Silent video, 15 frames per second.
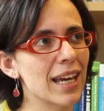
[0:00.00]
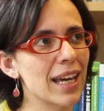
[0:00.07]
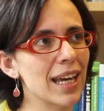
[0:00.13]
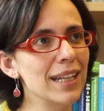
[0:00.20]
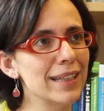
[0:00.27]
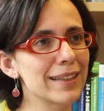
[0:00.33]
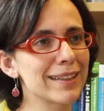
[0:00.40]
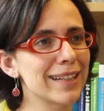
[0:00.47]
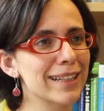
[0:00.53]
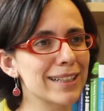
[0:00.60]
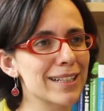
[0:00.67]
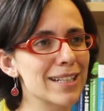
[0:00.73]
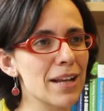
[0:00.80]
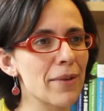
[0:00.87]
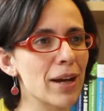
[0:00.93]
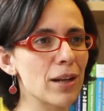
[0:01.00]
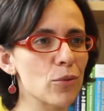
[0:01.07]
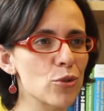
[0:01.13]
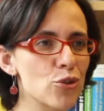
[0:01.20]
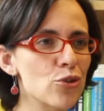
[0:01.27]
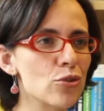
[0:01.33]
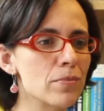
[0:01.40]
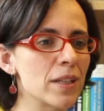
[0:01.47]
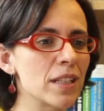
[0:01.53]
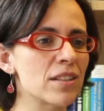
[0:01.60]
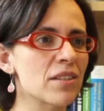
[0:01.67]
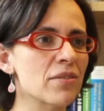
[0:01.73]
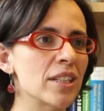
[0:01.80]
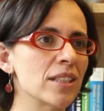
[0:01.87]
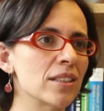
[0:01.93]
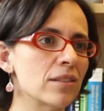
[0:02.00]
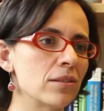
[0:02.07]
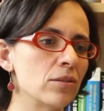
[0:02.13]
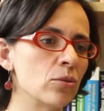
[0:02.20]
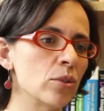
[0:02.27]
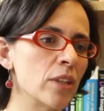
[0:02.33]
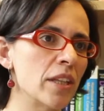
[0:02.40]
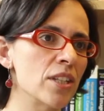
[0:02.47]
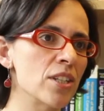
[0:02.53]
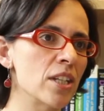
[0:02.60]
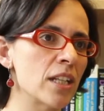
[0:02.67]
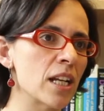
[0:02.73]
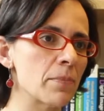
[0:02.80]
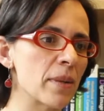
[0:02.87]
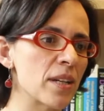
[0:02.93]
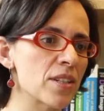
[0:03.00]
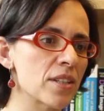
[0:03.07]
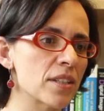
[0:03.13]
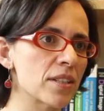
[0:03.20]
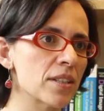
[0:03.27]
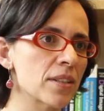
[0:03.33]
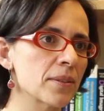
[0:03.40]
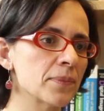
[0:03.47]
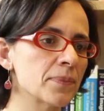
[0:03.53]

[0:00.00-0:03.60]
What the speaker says: anything that is available should be integrated into the digital patient.